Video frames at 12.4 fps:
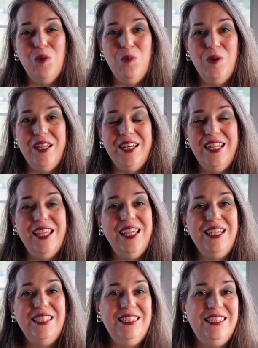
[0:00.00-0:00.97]
when
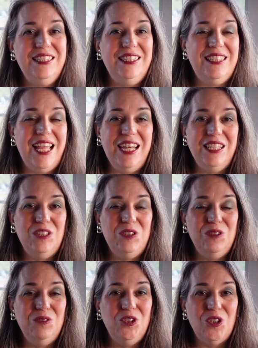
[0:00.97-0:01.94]
he stated
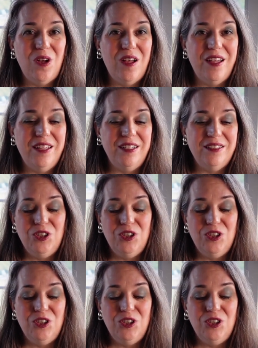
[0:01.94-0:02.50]
to John,